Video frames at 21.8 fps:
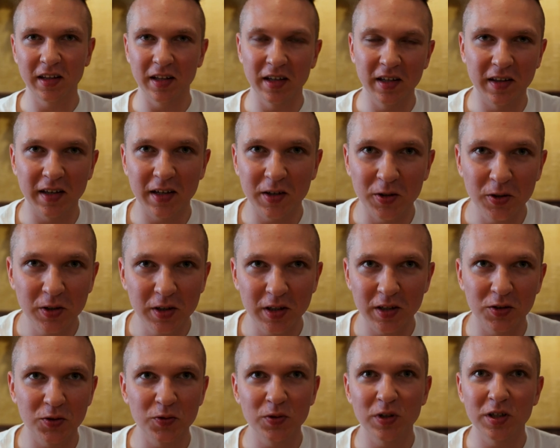They cook the
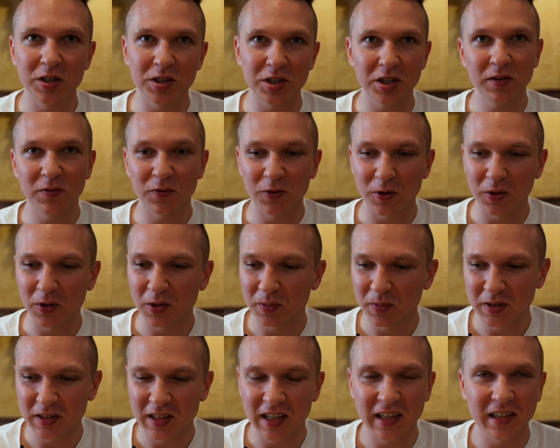tuna chick for
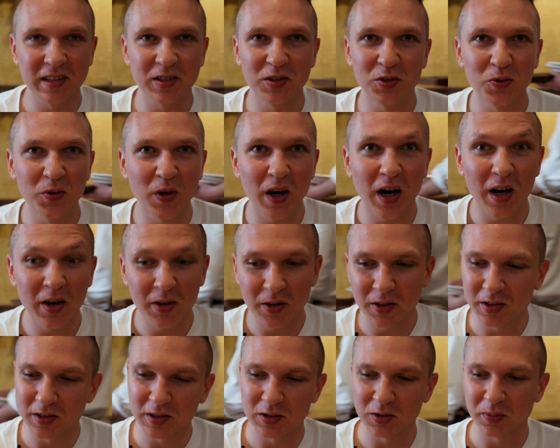almost like 2
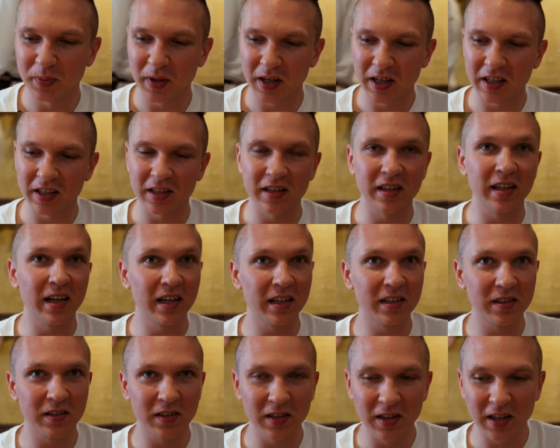hours to make it
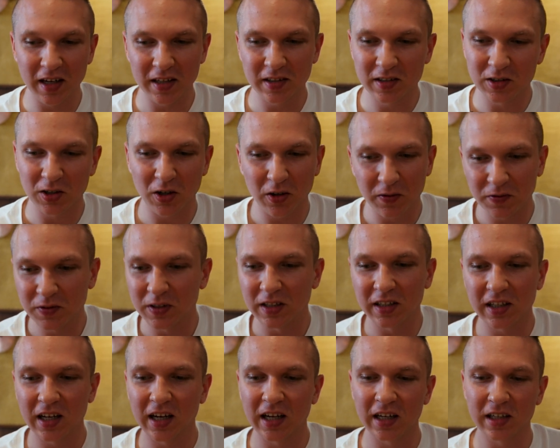that soft and
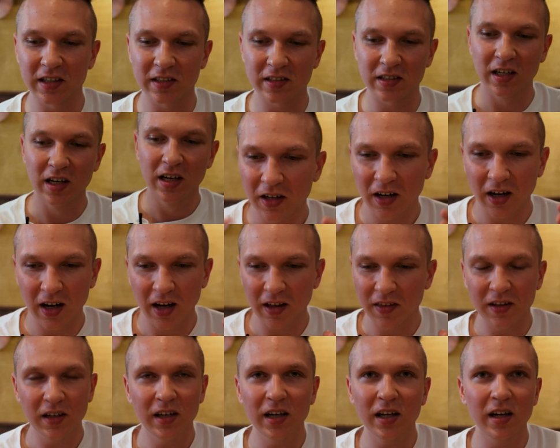nice. I
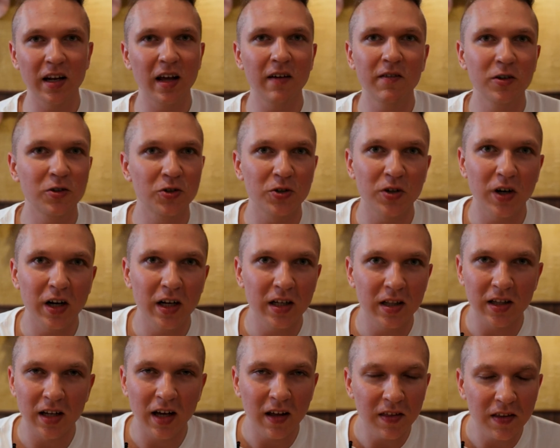think I never tried
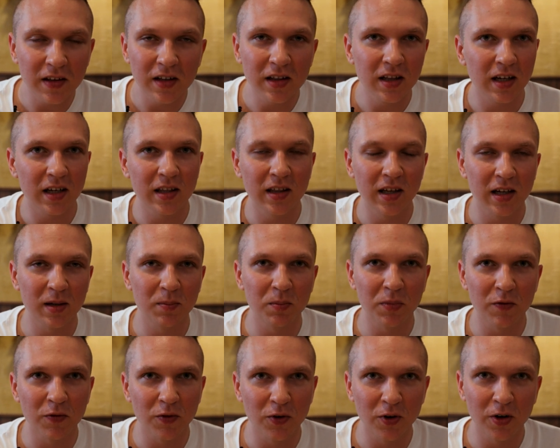nothing like that
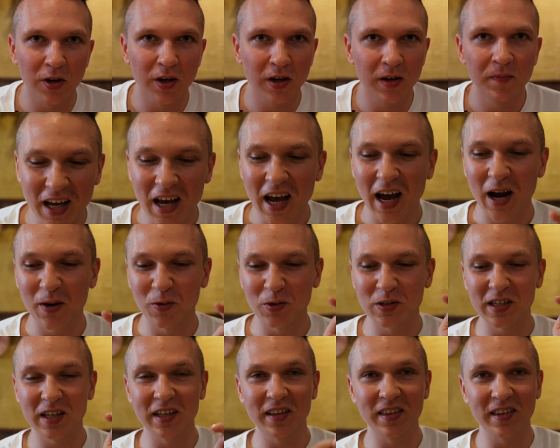before. I would
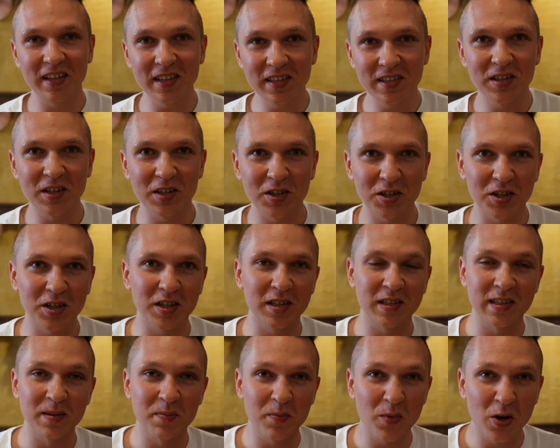say this dish is
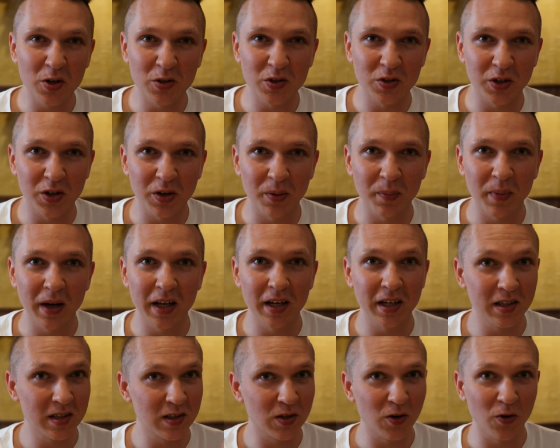the most
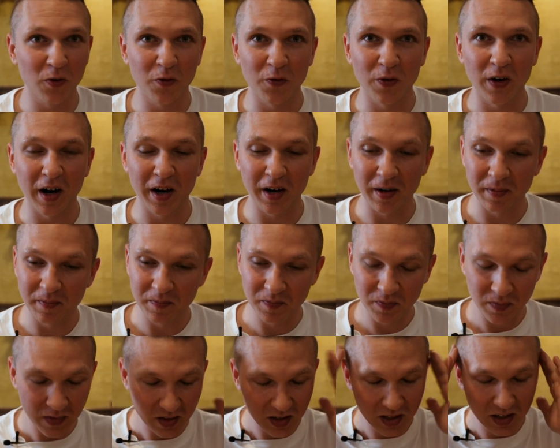recommended so far.
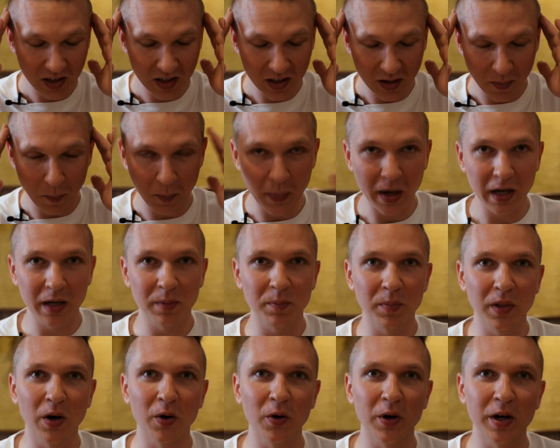
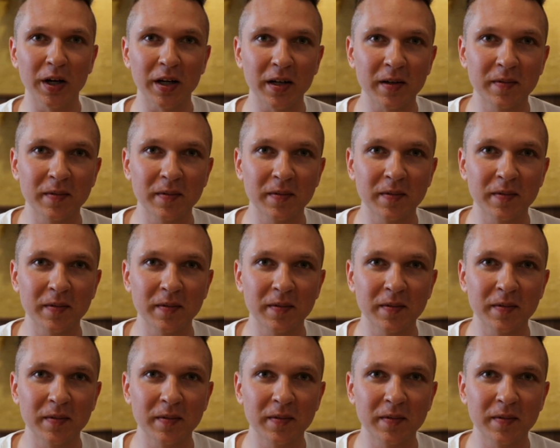Mind-blowing.